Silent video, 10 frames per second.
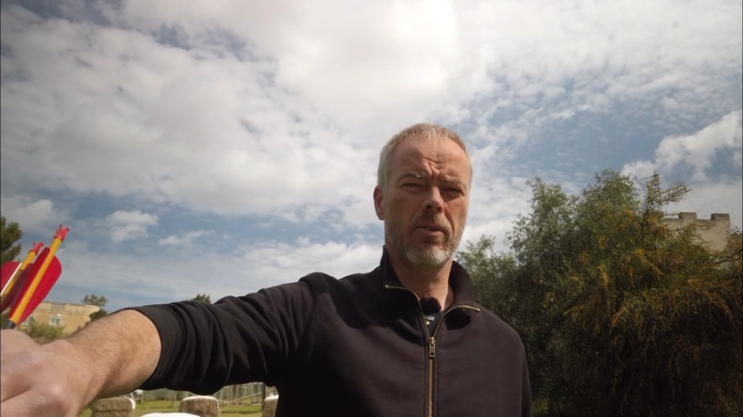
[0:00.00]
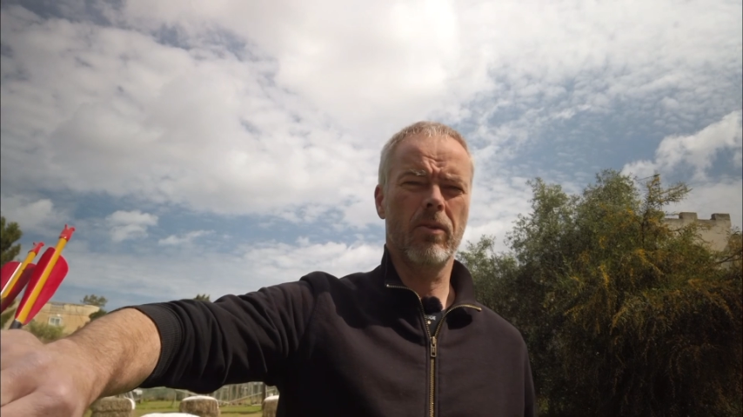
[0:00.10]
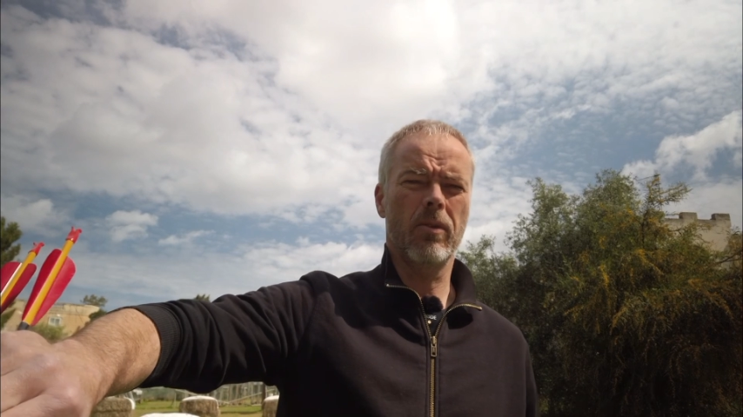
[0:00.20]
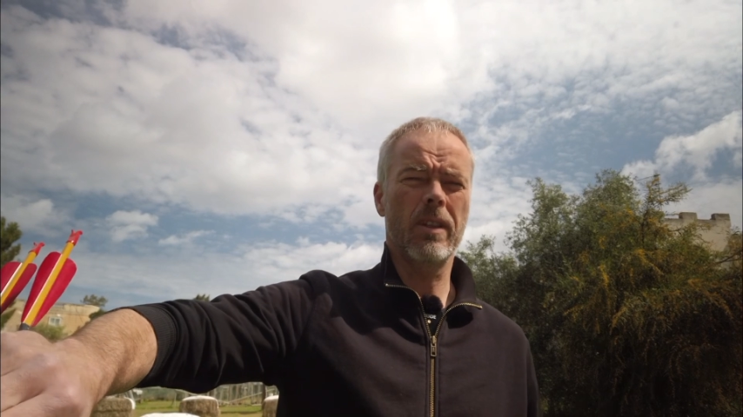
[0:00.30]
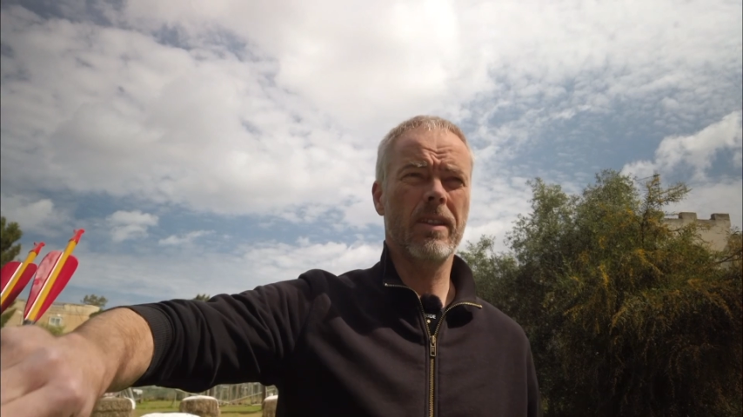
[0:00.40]

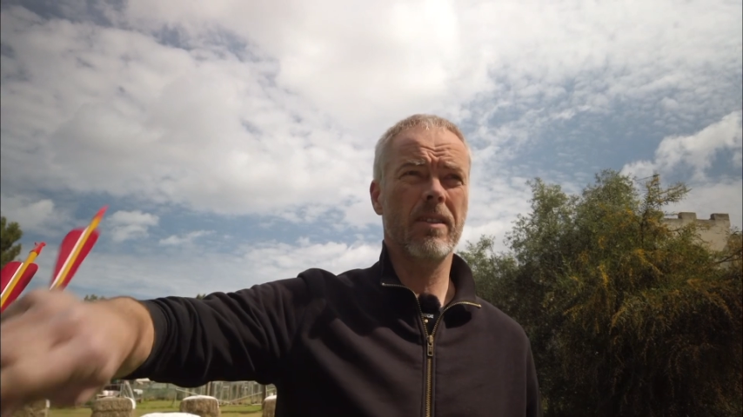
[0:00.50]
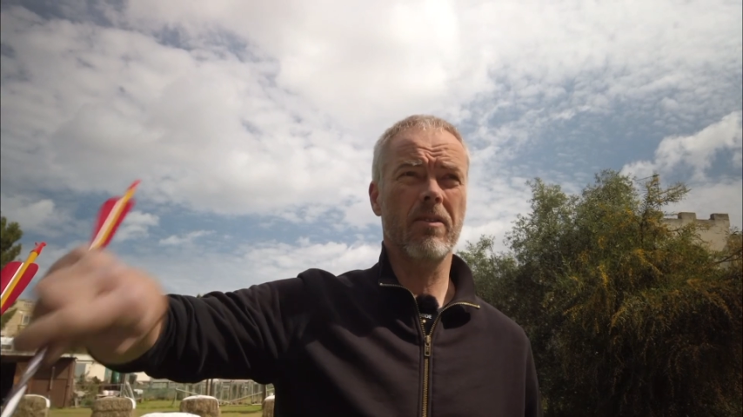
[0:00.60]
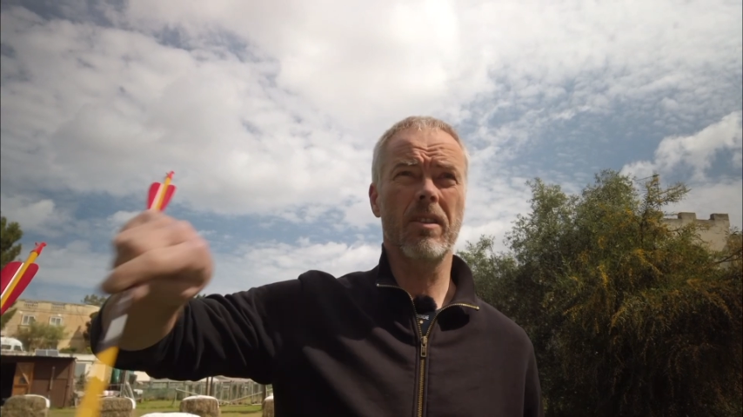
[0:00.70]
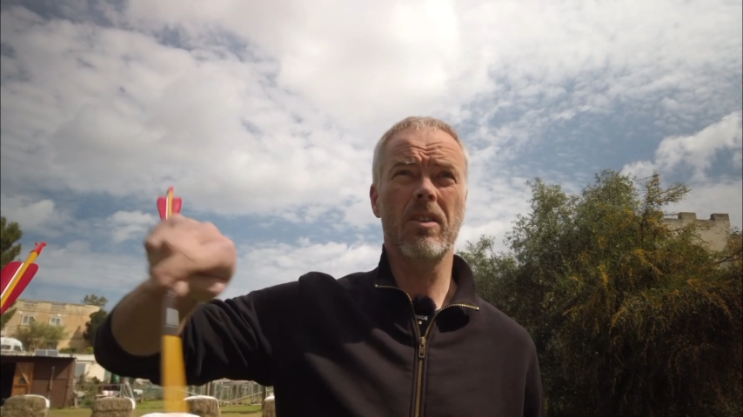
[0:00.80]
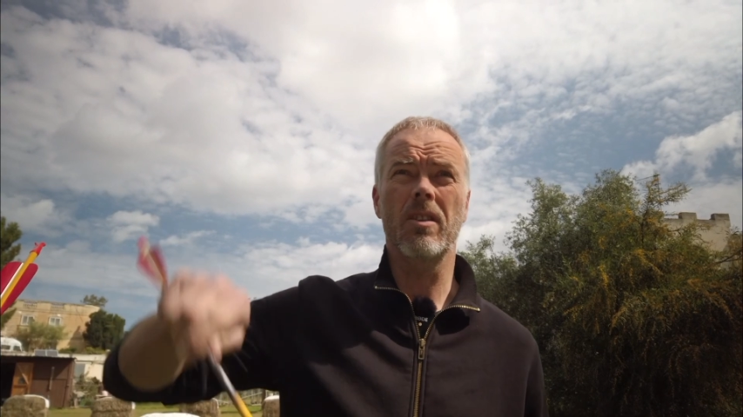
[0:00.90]
to this
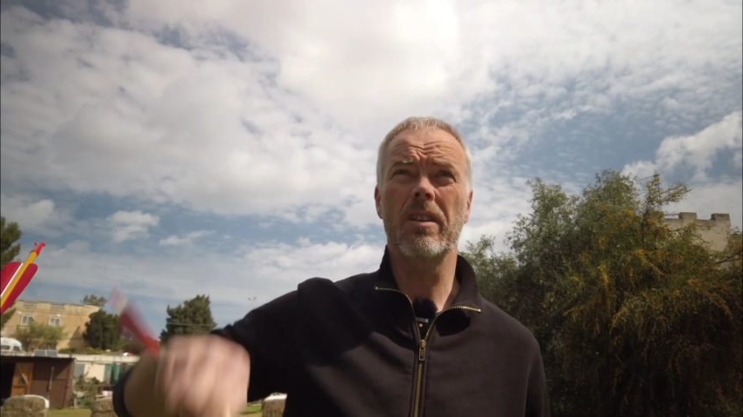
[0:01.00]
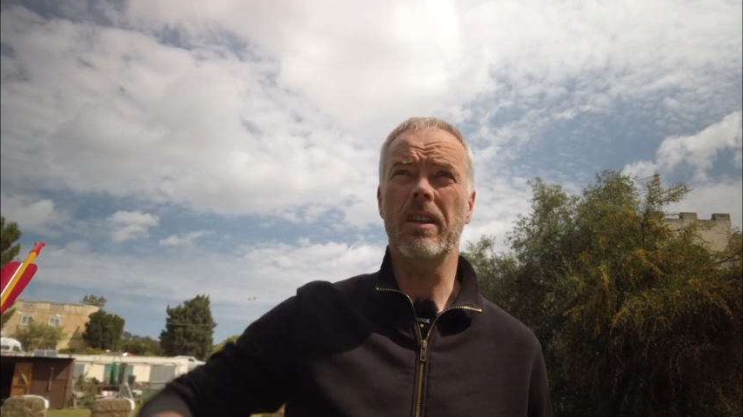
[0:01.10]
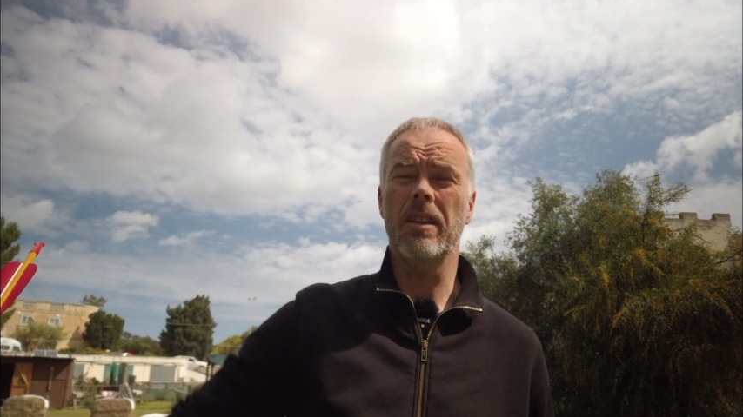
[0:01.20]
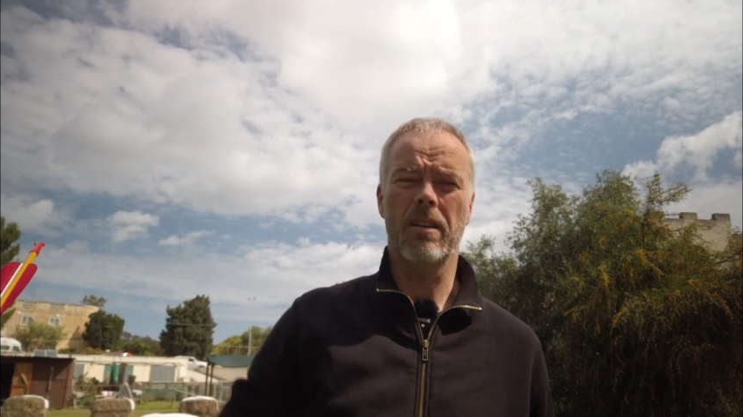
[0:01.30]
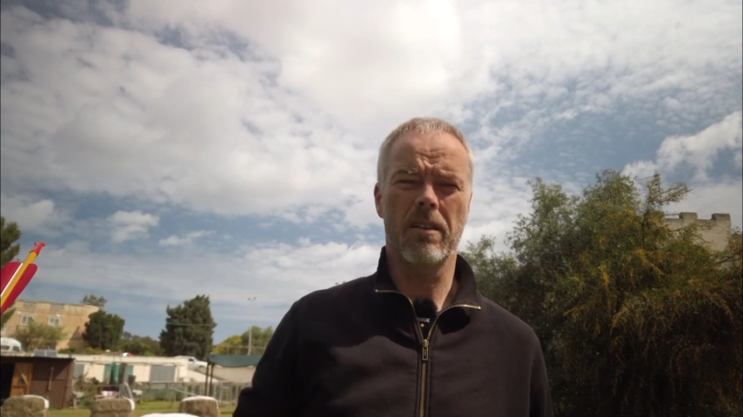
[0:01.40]
traditional
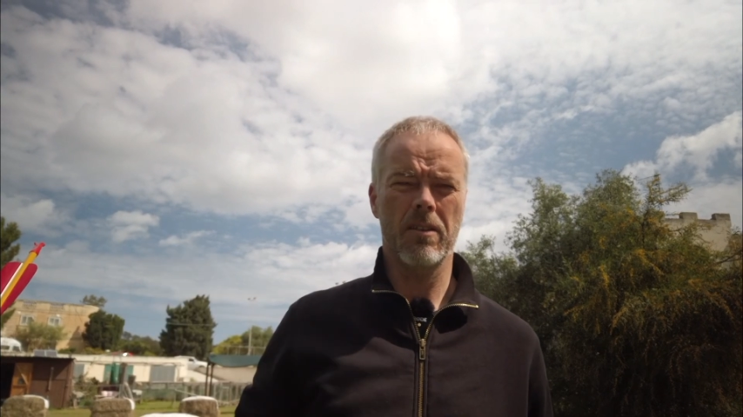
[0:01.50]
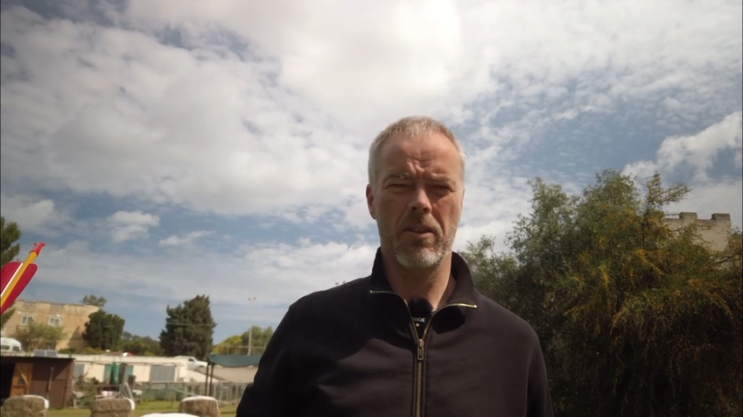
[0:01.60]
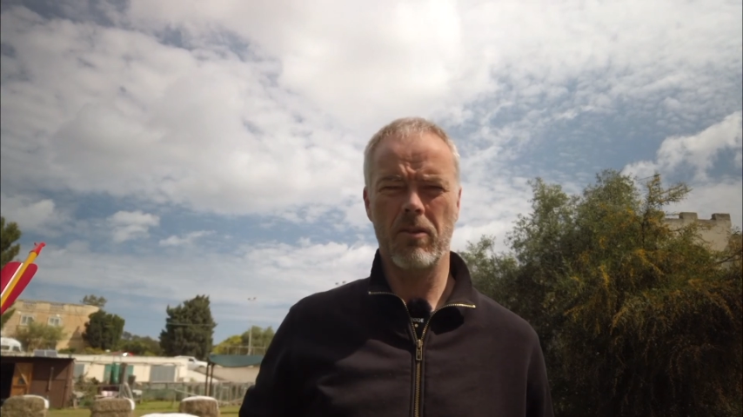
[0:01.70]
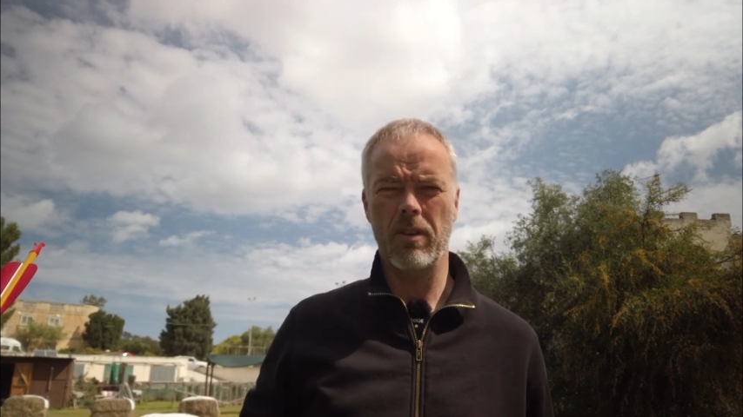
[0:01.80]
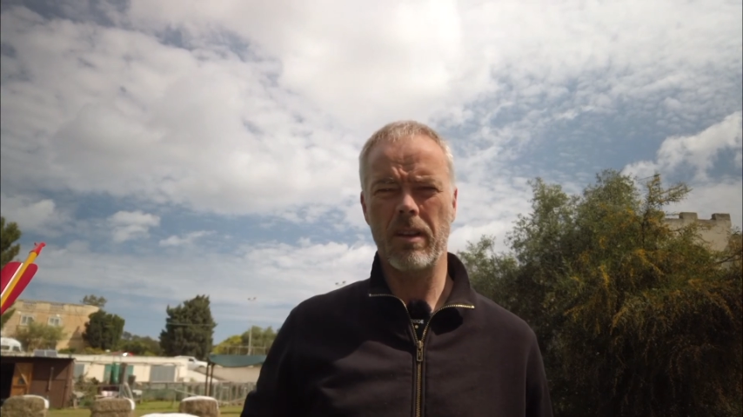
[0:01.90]
Indian
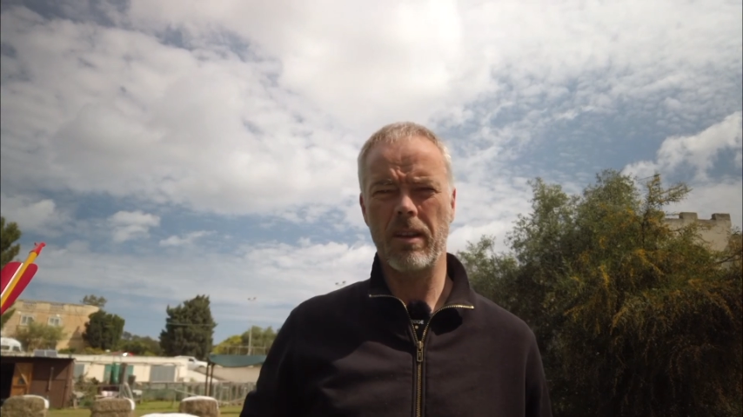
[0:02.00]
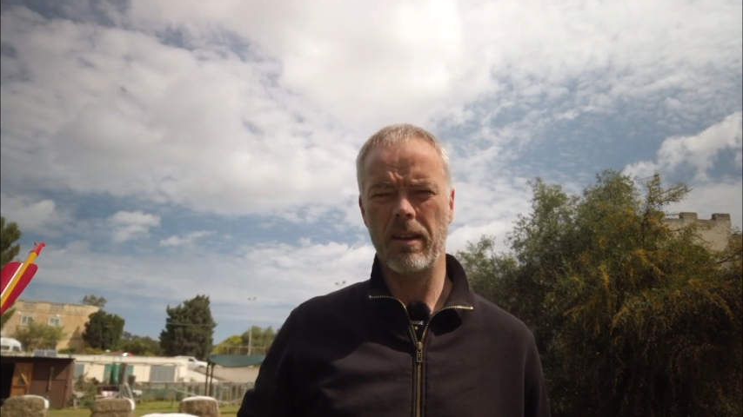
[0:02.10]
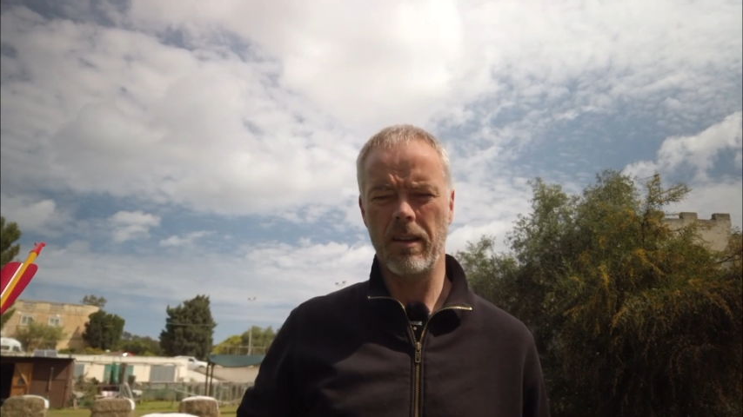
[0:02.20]
archery.